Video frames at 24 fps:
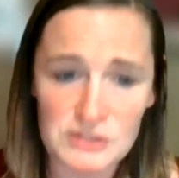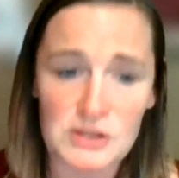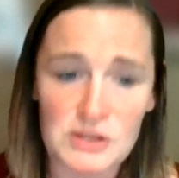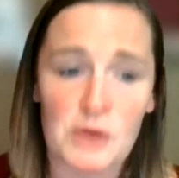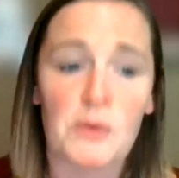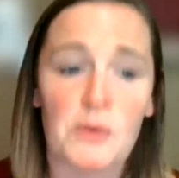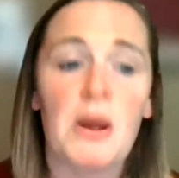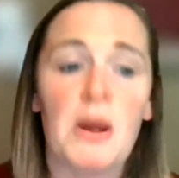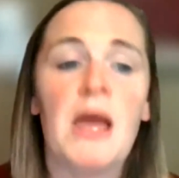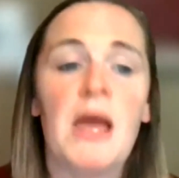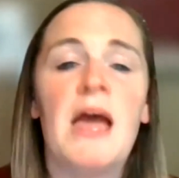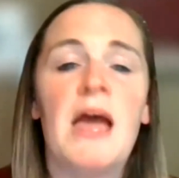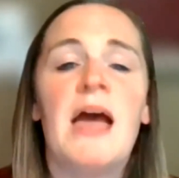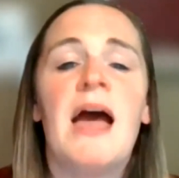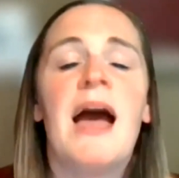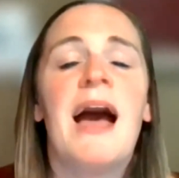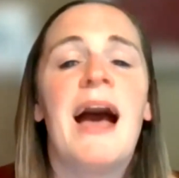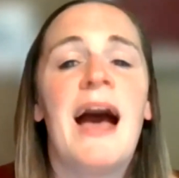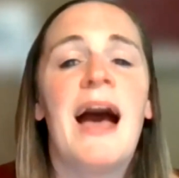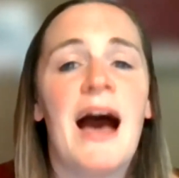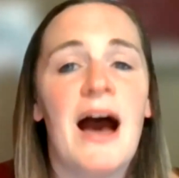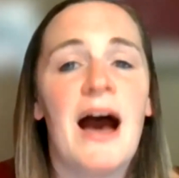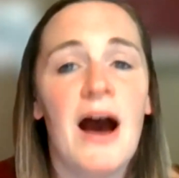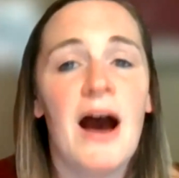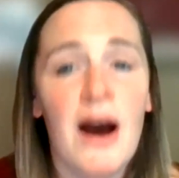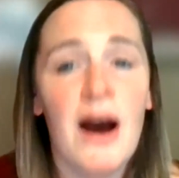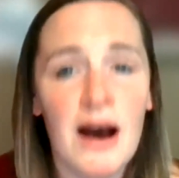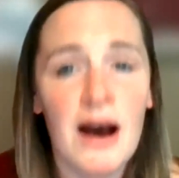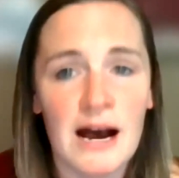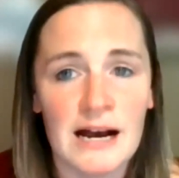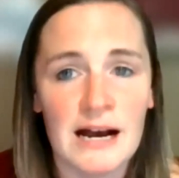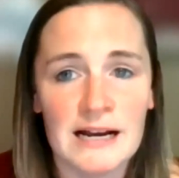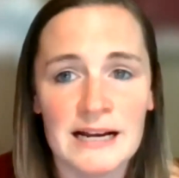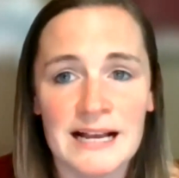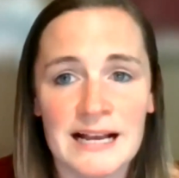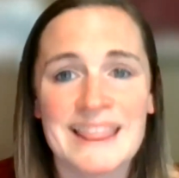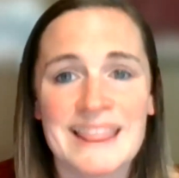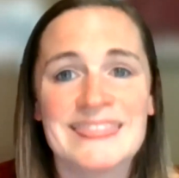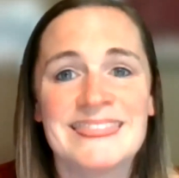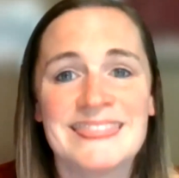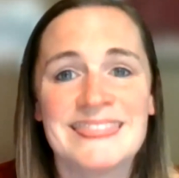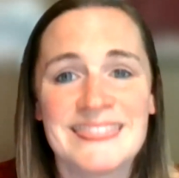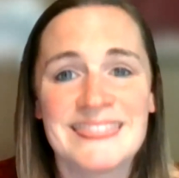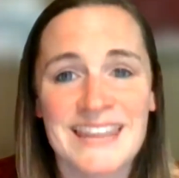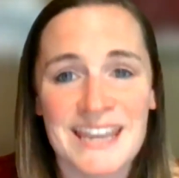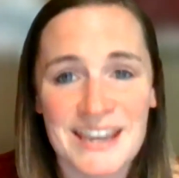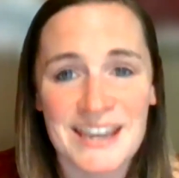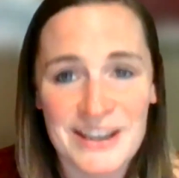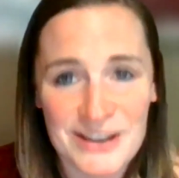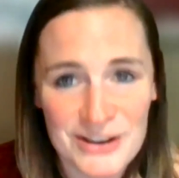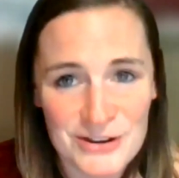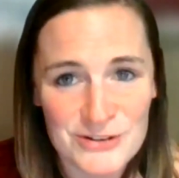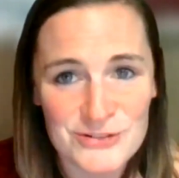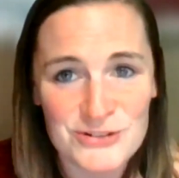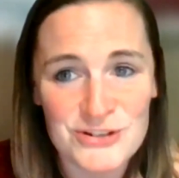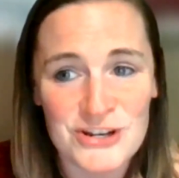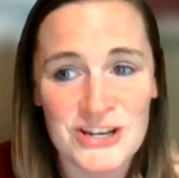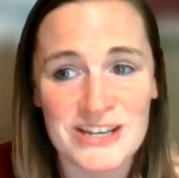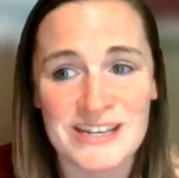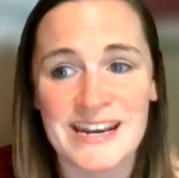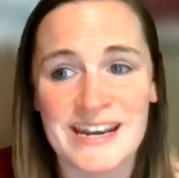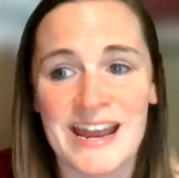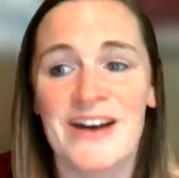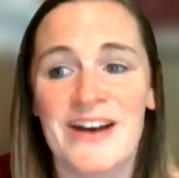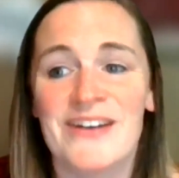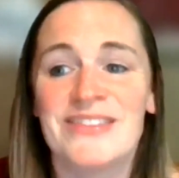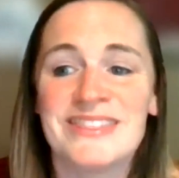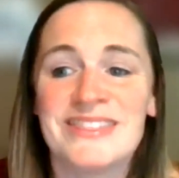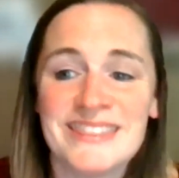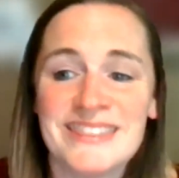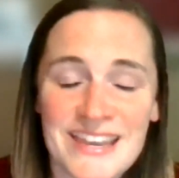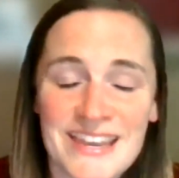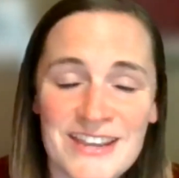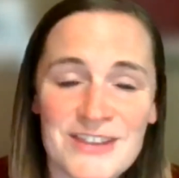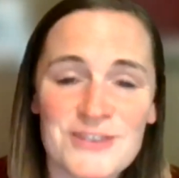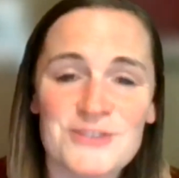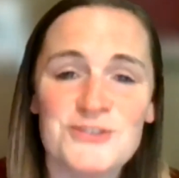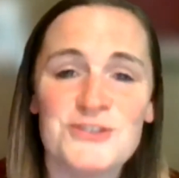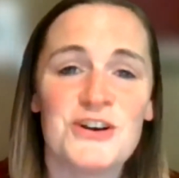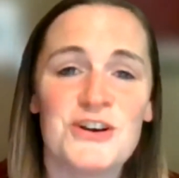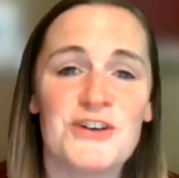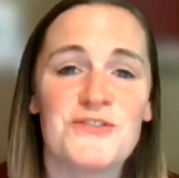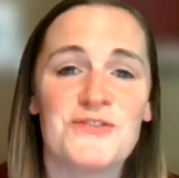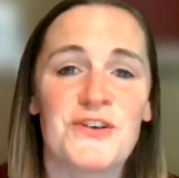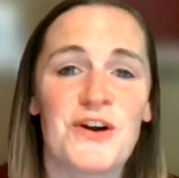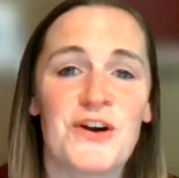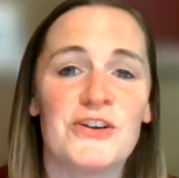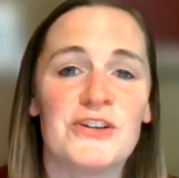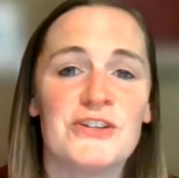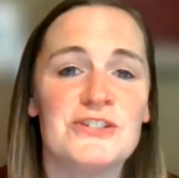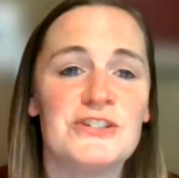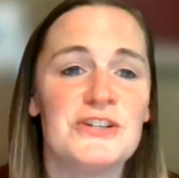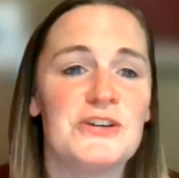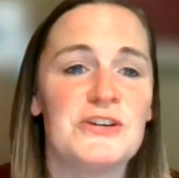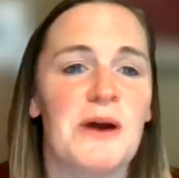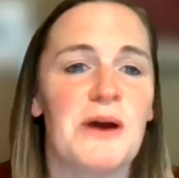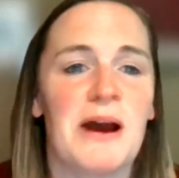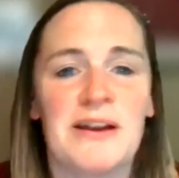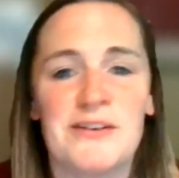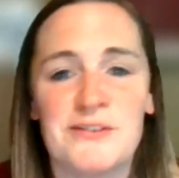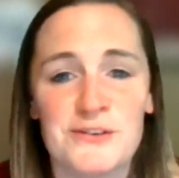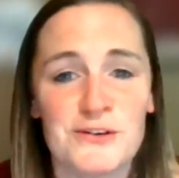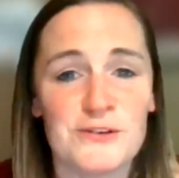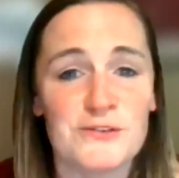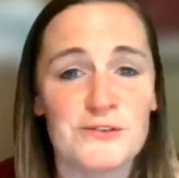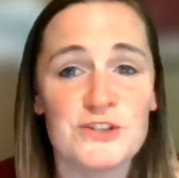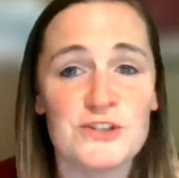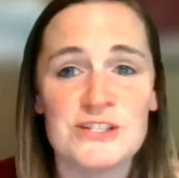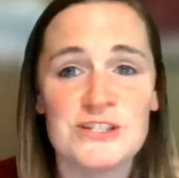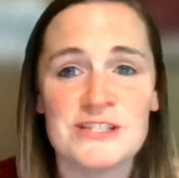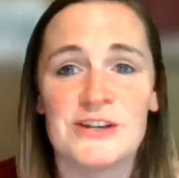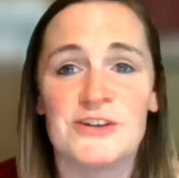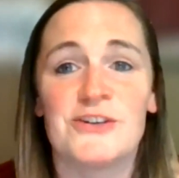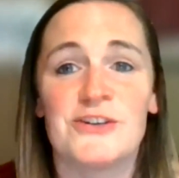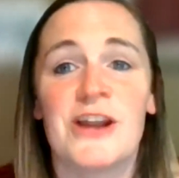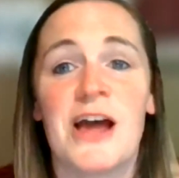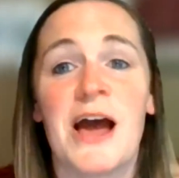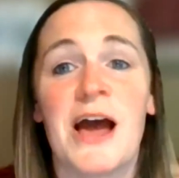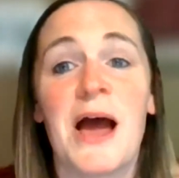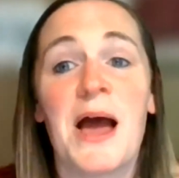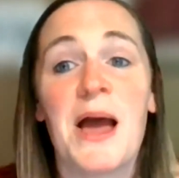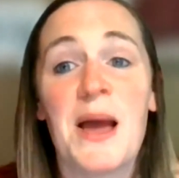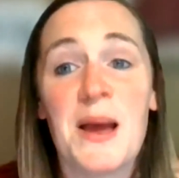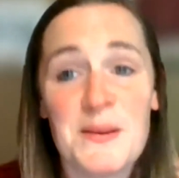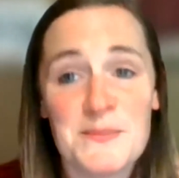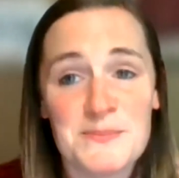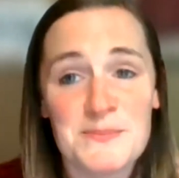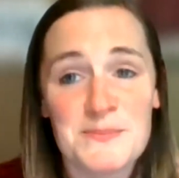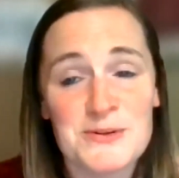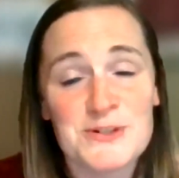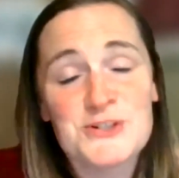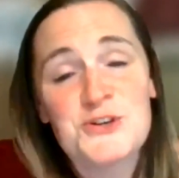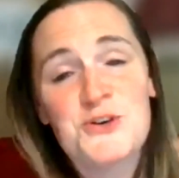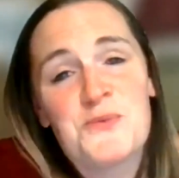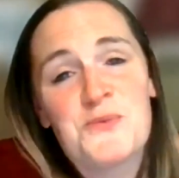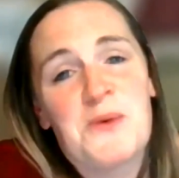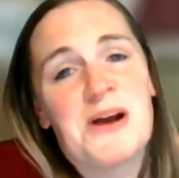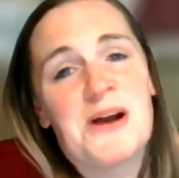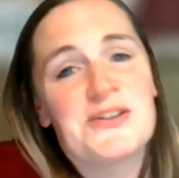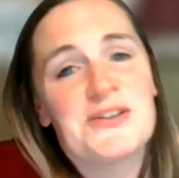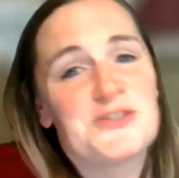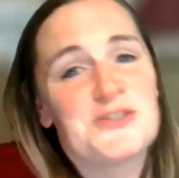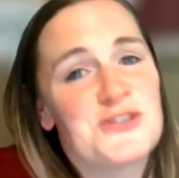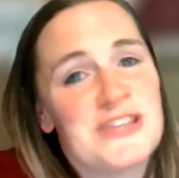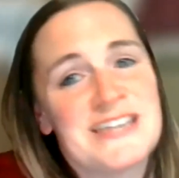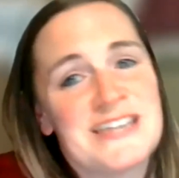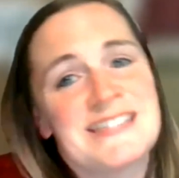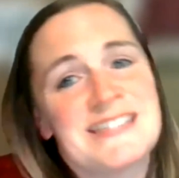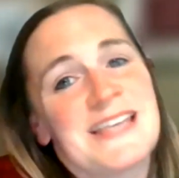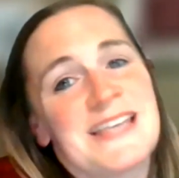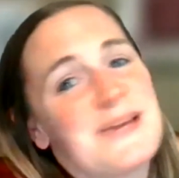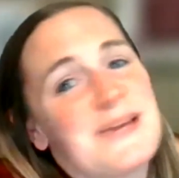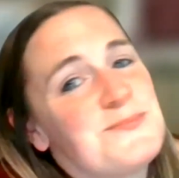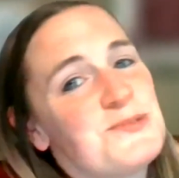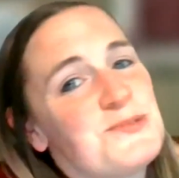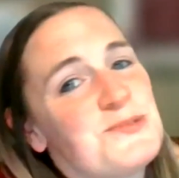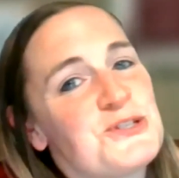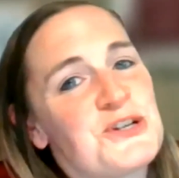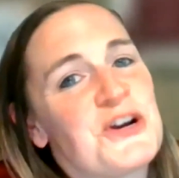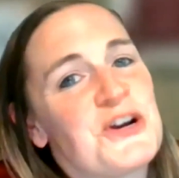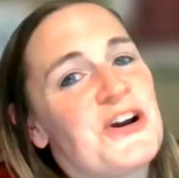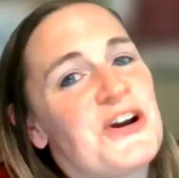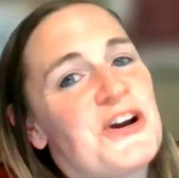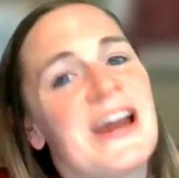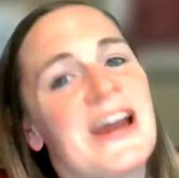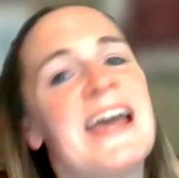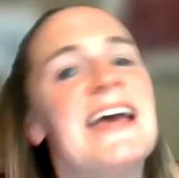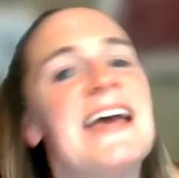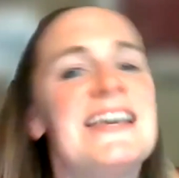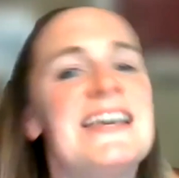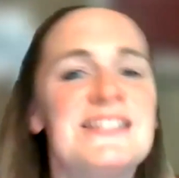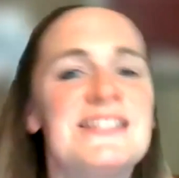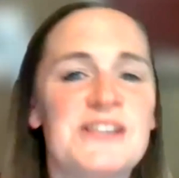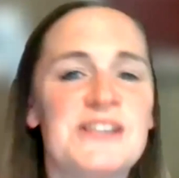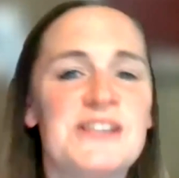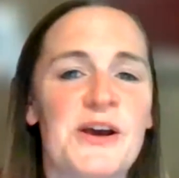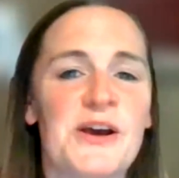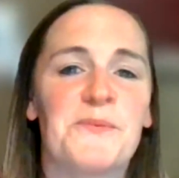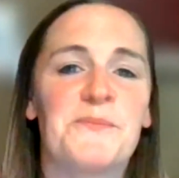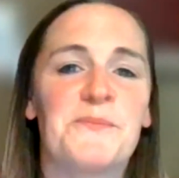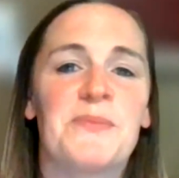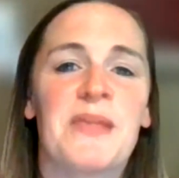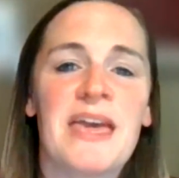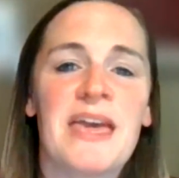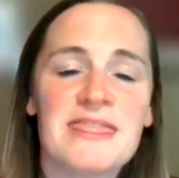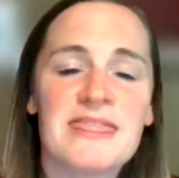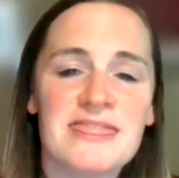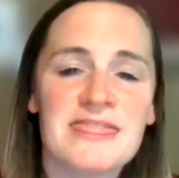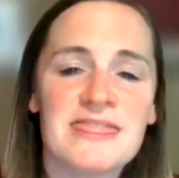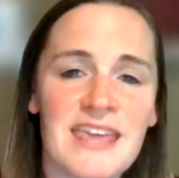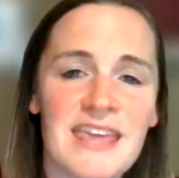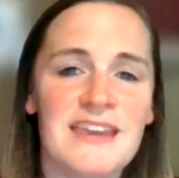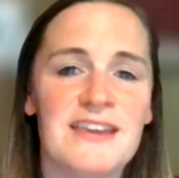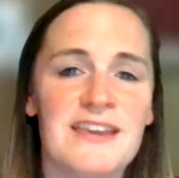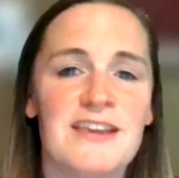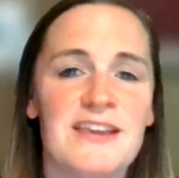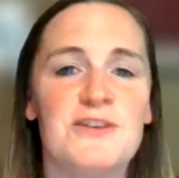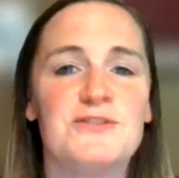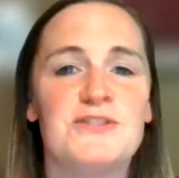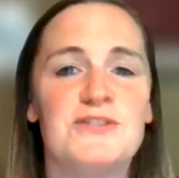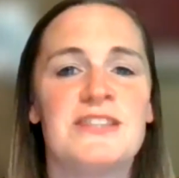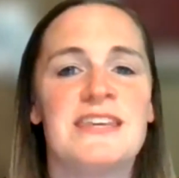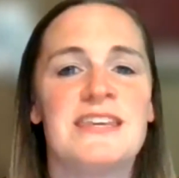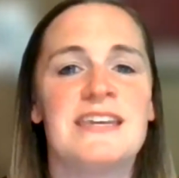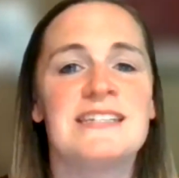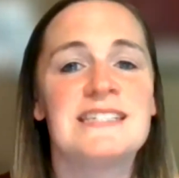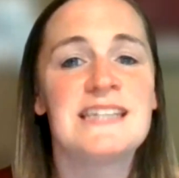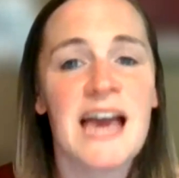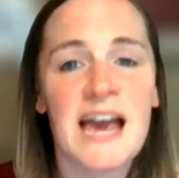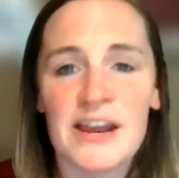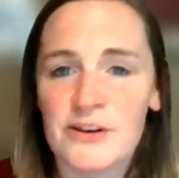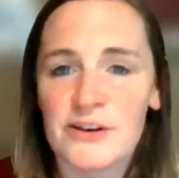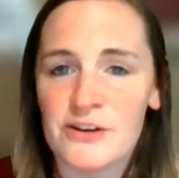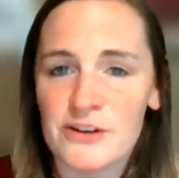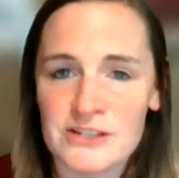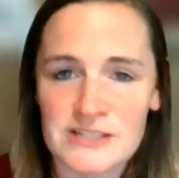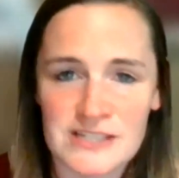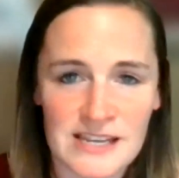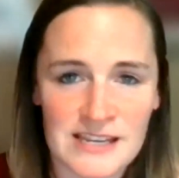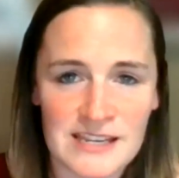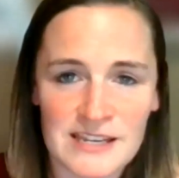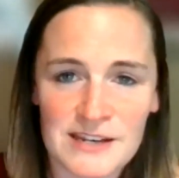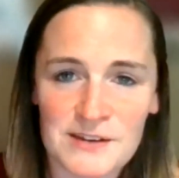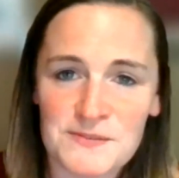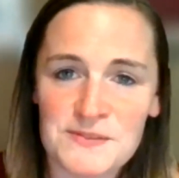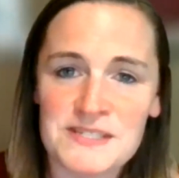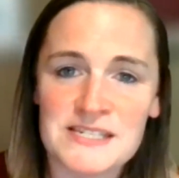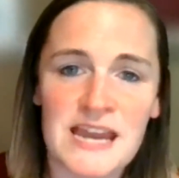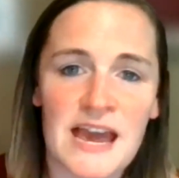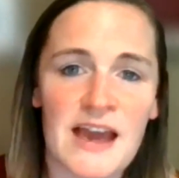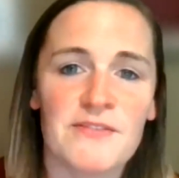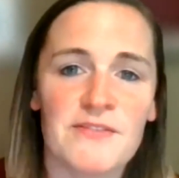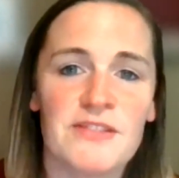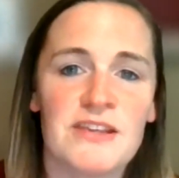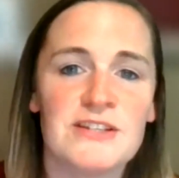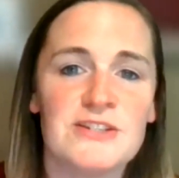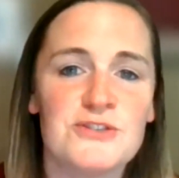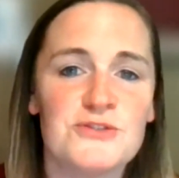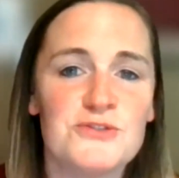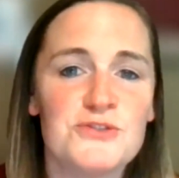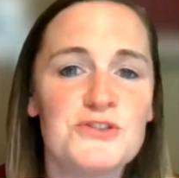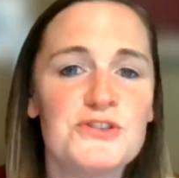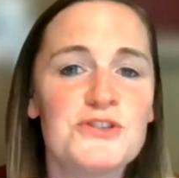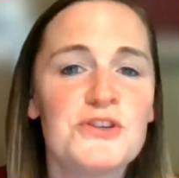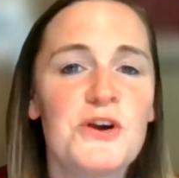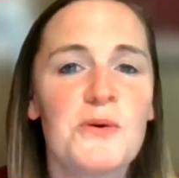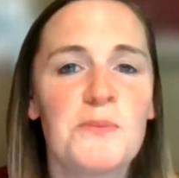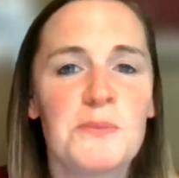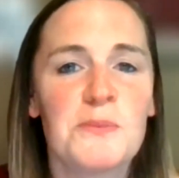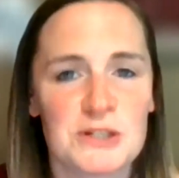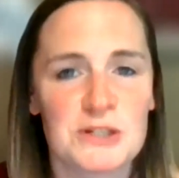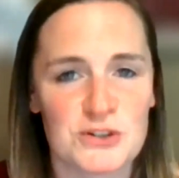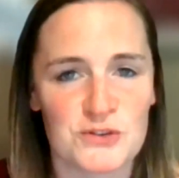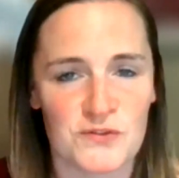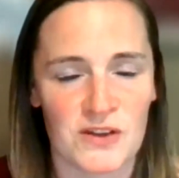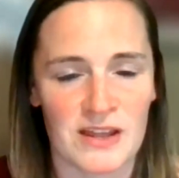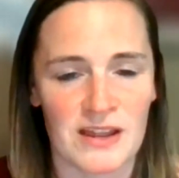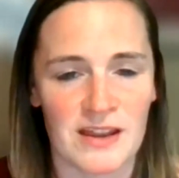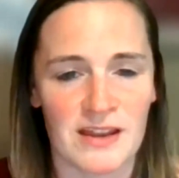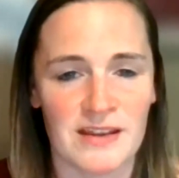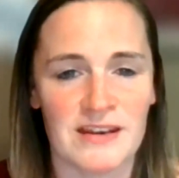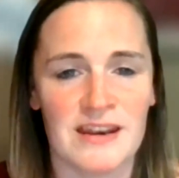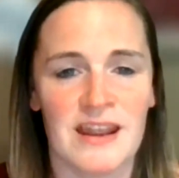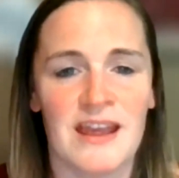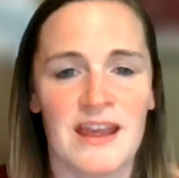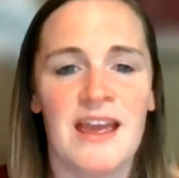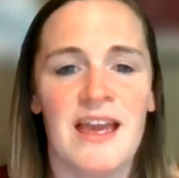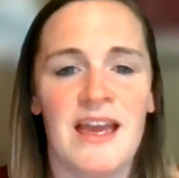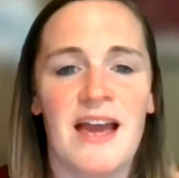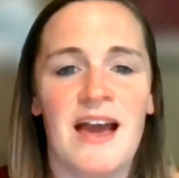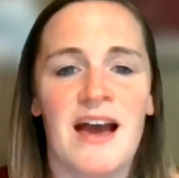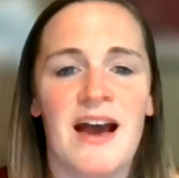So, go check it out. Thank you, Jill, for all you do. I don't know if she's here or not, but she'll watch this, I'm sure. So thank you to the entire executive staff. They do so much fun.